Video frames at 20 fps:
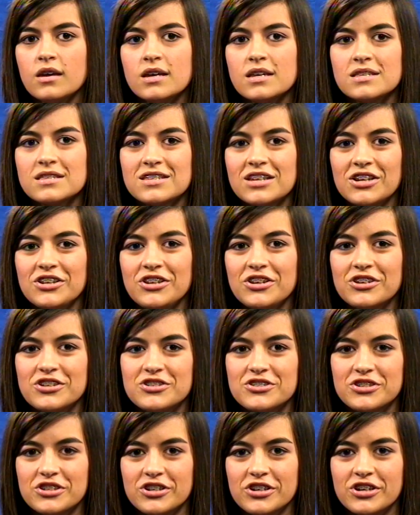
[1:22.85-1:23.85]

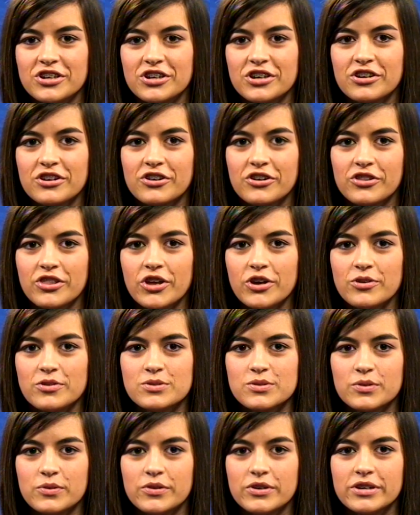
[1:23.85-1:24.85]
Seniors, your
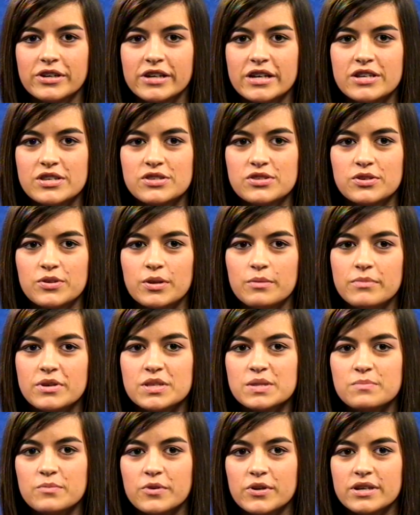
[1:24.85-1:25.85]
closed order is due to
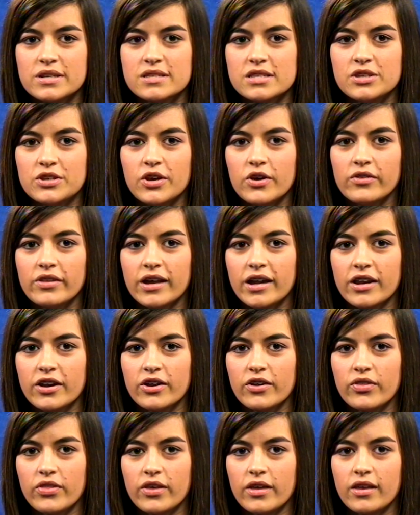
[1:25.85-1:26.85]
Ms. Morrison no
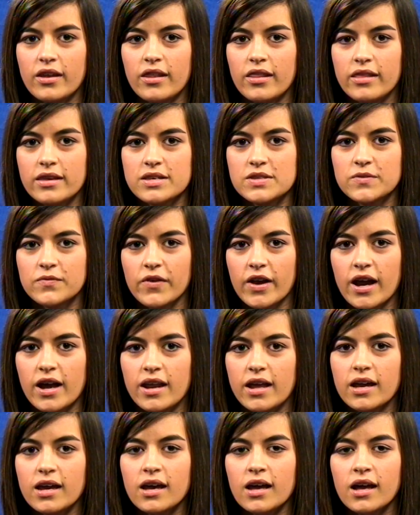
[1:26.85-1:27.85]
later than this
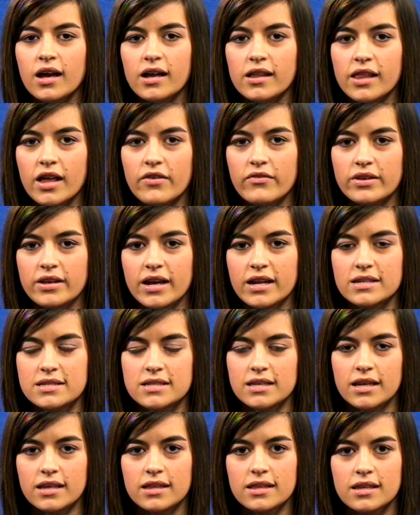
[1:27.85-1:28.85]
Friday, 11
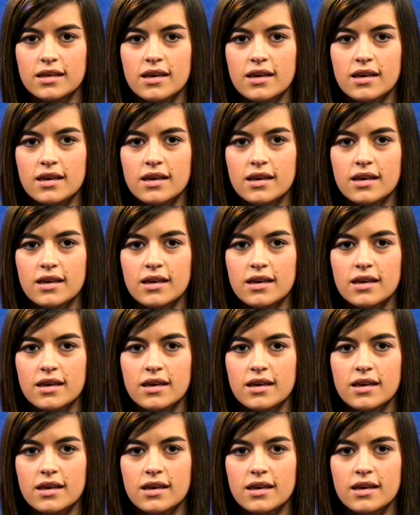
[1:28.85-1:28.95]
19th.